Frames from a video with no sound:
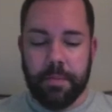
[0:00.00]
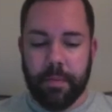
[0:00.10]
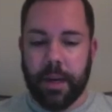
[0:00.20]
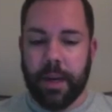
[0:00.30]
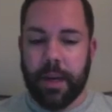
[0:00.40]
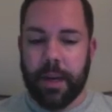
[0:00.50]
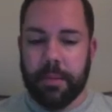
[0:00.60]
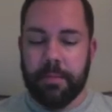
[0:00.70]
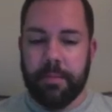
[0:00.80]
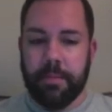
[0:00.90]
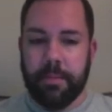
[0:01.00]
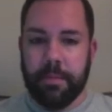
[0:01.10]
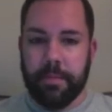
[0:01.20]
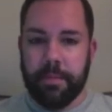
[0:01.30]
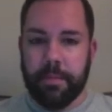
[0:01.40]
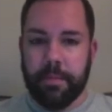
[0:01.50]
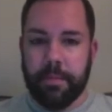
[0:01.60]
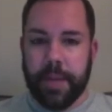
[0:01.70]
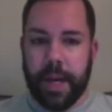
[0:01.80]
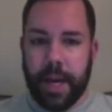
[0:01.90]

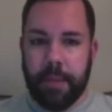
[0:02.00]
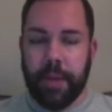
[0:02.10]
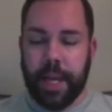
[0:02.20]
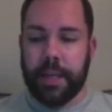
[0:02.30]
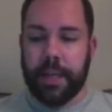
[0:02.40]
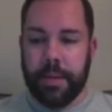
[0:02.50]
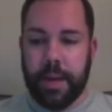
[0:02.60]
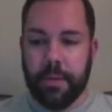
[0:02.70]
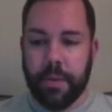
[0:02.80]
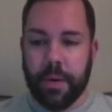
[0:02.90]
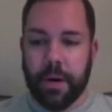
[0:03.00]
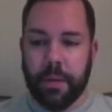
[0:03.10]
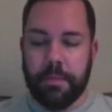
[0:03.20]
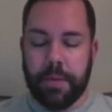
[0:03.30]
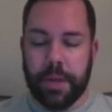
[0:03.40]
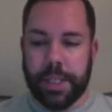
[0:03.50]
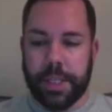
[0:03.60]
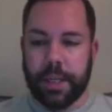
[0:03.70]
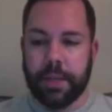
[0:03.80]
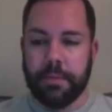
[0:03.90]
that I had planned to pay for
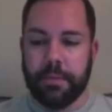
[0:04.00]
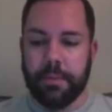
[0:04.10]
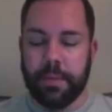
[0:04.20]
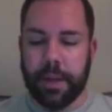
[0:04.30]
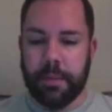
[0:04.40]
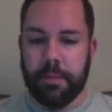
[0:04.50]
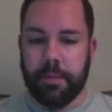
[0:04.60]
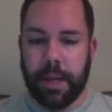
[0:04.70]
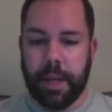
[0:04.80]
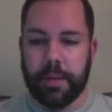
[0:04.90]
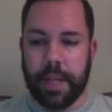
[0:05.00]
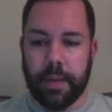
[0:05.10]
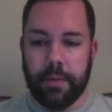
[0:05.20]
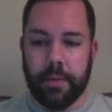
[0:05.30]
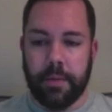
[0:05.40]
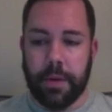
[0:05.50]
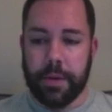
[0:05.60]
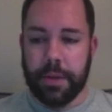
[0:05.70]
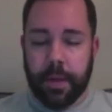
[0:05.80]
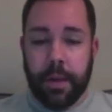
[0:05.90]
using the money I was getting from
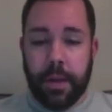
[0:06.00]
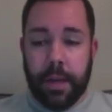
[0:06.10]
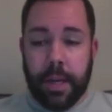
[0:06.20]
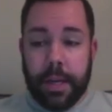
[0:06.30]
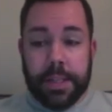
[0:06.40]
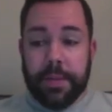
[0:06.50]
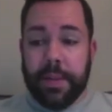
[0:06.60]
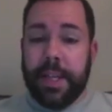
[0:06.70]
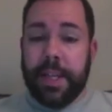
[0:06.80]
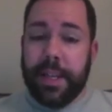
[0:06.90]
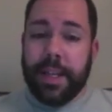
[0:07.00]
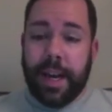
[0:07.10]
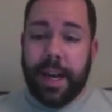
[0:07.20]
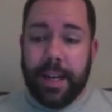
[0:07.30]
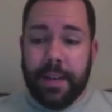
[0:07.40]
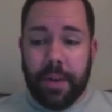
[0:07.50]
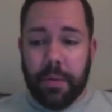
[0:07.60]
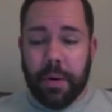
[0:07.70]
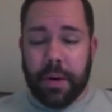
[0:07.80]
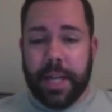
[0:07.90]
YouTube. So in the end, it kind of all
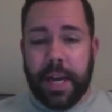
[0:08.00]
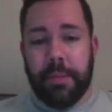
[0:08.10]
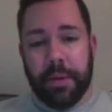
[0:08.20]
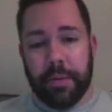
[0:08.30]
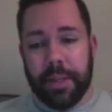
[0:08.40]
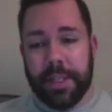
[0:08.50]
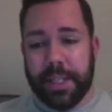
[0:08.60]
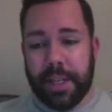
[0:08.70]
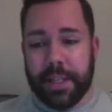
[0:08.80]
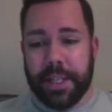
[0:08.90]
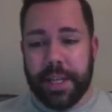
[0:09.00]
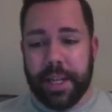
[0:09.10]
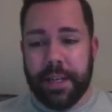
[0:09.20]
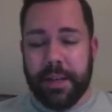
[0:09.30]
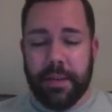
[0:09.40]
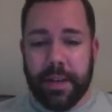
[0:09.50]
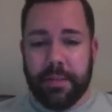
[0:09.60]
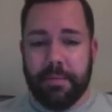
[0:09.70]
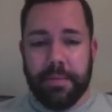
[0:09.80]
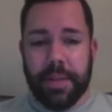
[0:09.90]
worked out, but it really sucks that
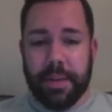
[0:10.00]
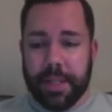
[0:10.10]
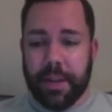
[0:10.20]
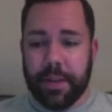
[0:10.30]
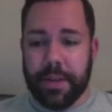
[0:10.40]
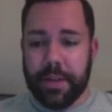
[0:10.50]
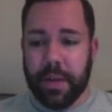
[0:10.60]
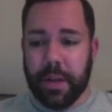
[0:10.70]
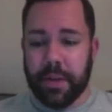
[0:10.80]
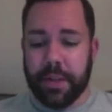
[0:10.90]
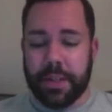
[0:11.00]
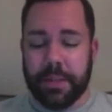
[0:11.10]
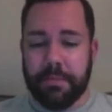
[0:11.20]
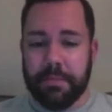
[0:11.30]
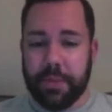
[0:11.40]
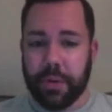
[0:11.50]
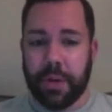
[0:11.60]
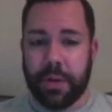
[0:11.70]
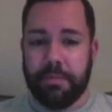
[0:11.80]
it was $102 short.